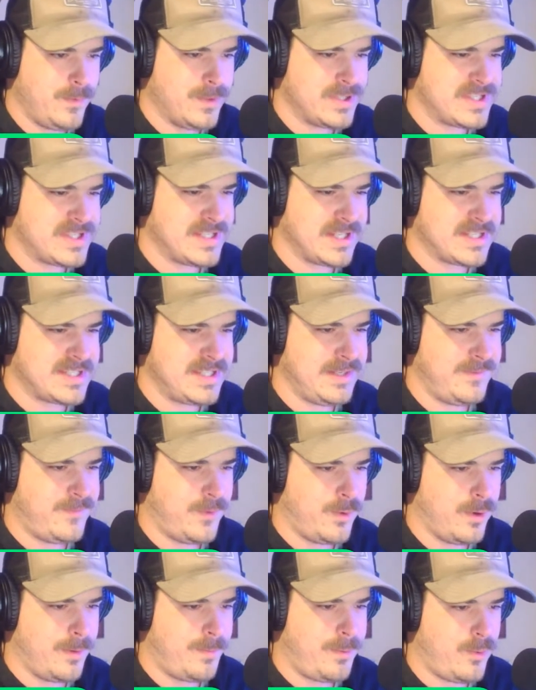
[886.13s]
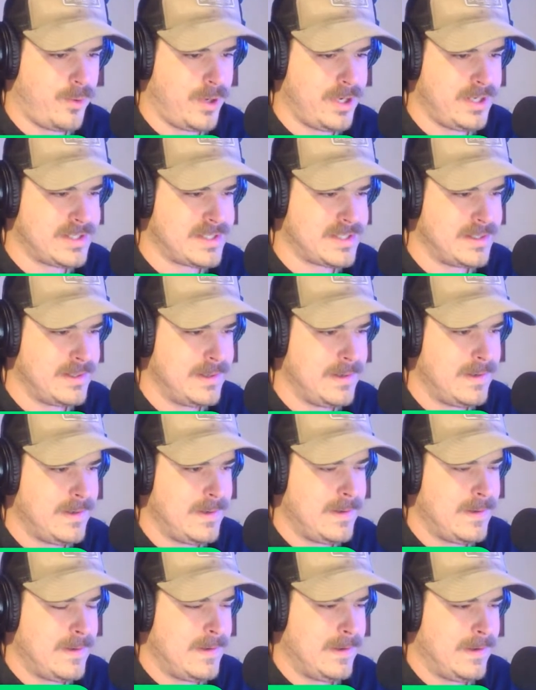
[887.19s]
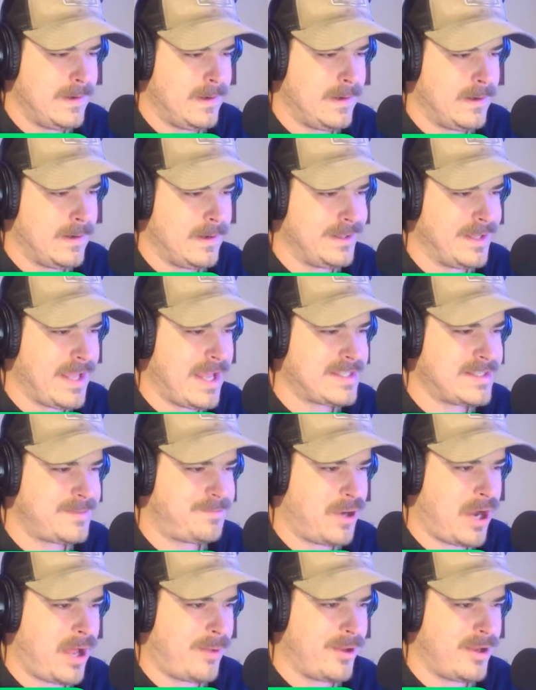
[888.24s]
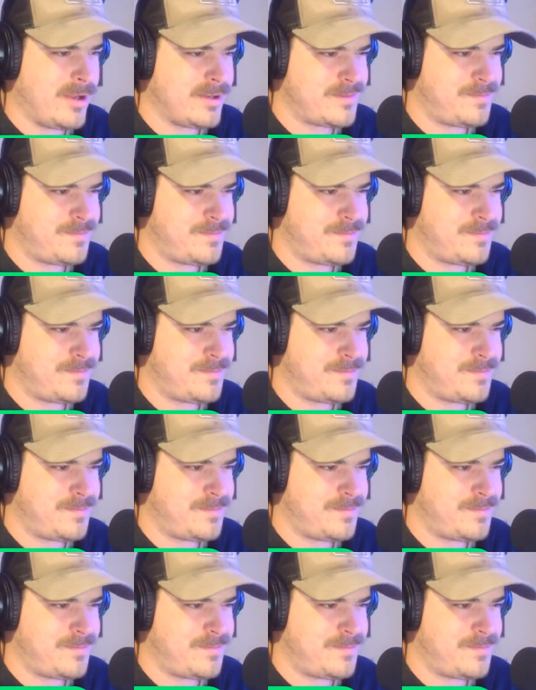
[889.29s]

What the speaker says: with 64 points. That's probably